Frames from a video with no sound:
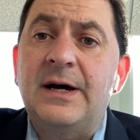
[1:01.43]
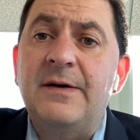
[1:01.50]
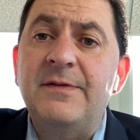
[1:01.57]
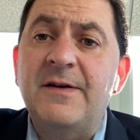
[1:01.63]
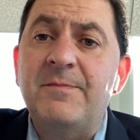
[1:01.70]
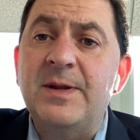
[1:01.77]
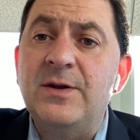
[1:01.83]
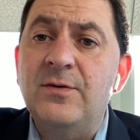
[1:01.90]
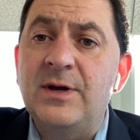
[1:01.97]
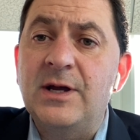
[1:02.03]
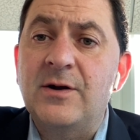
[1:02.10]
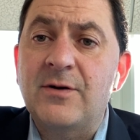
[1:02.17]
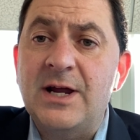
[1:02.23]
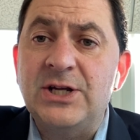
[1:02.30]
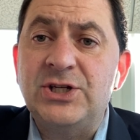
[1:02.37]
They've been doing
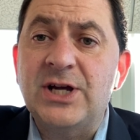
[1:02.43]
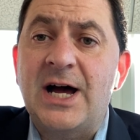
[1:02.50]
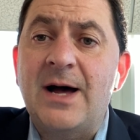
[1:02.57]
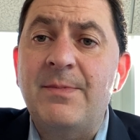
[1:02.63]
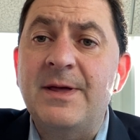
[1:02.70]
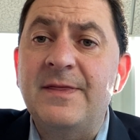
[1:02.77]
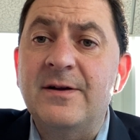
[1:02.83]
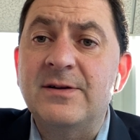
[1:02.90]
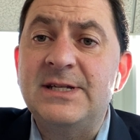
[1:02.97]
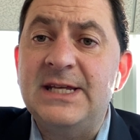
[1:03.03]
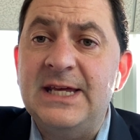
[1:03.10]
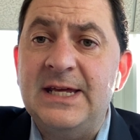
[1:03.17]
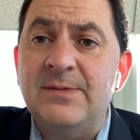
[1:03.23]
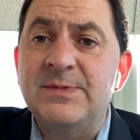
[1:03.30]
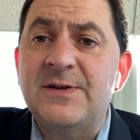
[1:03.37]
a great job, and their
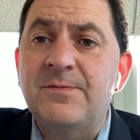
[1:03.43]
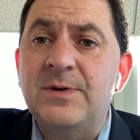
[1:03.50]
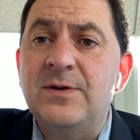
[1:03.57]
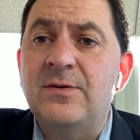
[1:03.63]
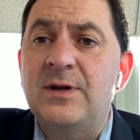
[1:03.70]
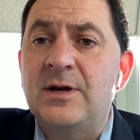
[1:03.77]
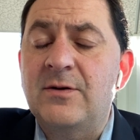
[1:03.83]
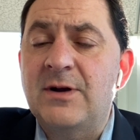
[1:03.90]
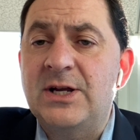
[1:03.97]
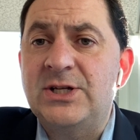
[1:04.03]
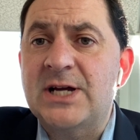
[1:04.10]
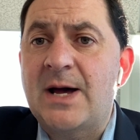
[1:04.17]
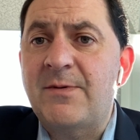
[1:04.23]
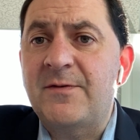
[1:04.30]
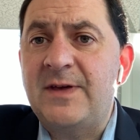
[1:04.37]
teams have been doing a great
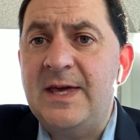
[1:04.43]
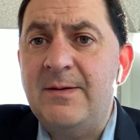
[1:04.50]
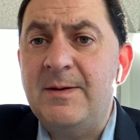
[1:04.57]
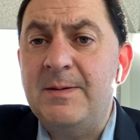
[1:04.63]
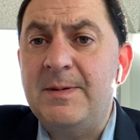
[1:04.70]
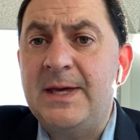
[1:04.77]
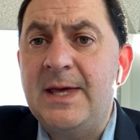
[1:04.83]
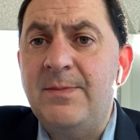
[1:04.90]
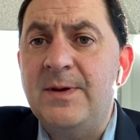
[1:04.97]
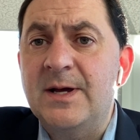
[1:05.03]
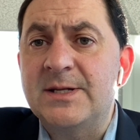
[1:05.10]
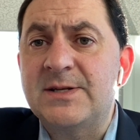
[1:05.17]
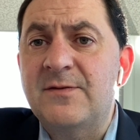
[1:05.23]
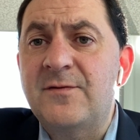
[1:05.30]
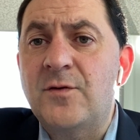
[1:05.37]
job of keeping
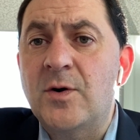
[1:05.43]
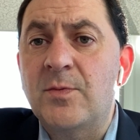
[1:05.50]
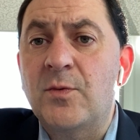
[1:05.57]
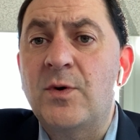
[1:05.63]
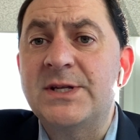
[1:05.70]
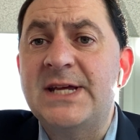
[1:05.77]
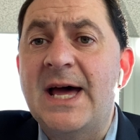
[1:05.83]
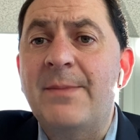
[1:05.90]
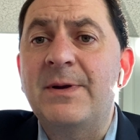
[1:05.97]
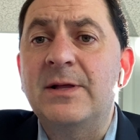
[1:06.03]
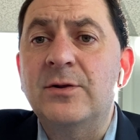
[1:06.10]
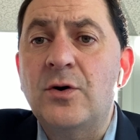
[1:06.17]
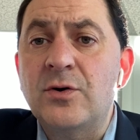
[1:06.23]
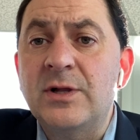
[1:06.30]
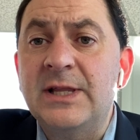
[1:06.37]
us informed of what's
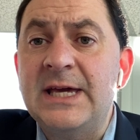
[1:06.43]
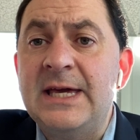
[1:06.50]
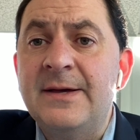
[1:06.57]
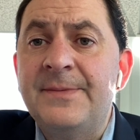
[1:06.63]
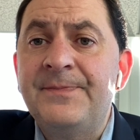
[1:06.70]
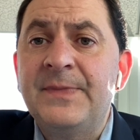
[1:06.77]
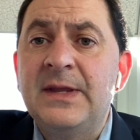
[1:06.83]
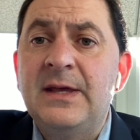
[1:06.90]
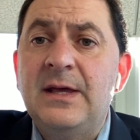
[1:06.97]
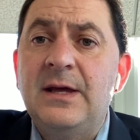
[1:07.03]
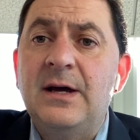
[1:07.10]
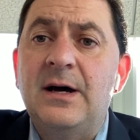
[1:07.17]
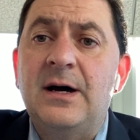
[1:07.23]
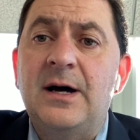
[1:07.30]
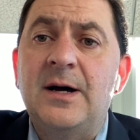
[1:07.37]
happening locally,
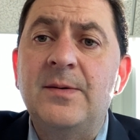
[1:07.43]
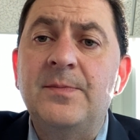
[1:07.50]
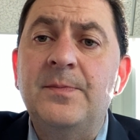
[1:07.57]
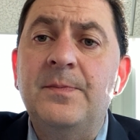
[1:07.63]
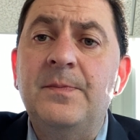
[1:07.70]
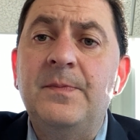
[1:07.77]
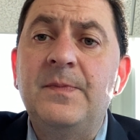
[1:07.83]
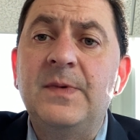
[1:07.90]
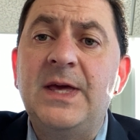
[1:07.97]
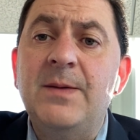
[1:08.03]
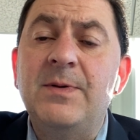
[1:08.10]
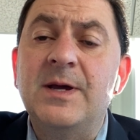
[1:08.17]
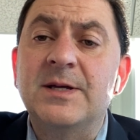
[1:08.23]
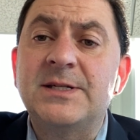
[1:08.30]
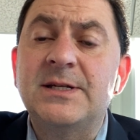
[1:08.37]

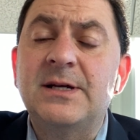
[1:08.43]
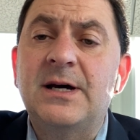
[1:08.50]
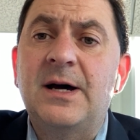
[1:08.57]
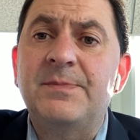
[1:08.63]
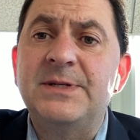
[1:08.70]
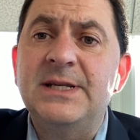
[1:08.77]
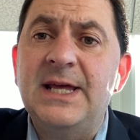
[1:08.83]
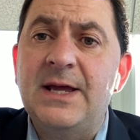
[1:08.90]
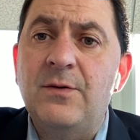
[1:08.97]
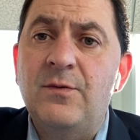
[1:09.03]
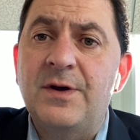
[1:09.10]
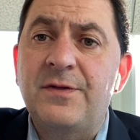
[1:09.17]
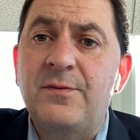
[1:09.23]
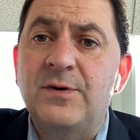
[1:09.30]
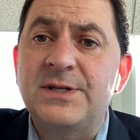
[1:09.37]
keeping us up to date
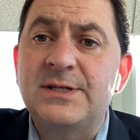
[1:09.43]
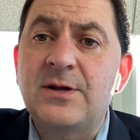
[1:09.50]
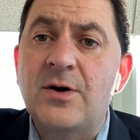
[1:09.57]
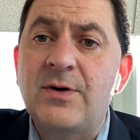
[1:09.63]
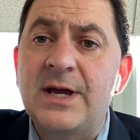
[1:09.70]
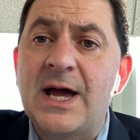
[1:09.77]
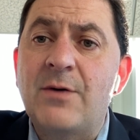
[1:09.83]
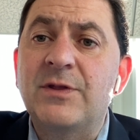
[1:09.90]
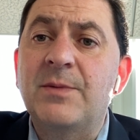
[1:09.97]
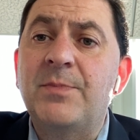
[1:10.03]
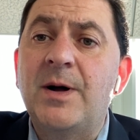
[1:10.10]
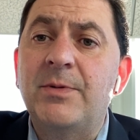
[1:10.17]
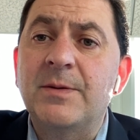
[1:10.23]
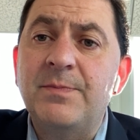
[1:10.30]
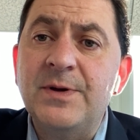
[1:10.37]
with what's going on with the
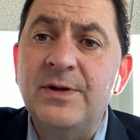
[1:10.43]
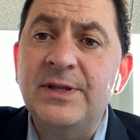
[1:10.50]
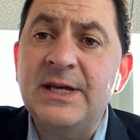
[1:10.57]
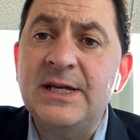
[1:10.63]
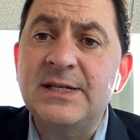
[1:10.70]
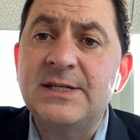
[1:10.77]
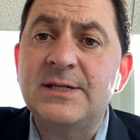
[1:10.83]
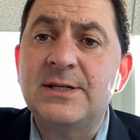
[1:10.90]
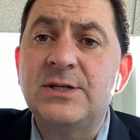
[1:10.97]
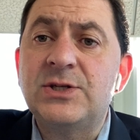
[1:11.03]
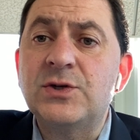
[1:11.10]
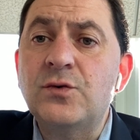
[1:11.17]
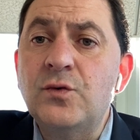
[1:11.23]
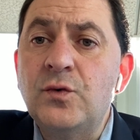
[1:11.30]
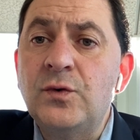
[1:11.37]
public buildings,
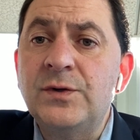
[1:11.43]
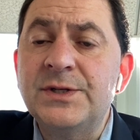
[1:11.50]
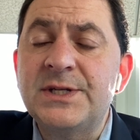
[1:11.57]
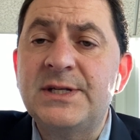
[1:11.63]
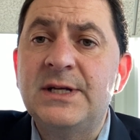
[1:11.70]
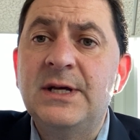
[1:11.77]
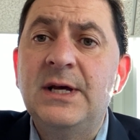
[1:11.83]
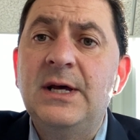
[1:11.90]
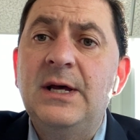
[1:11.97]
schools.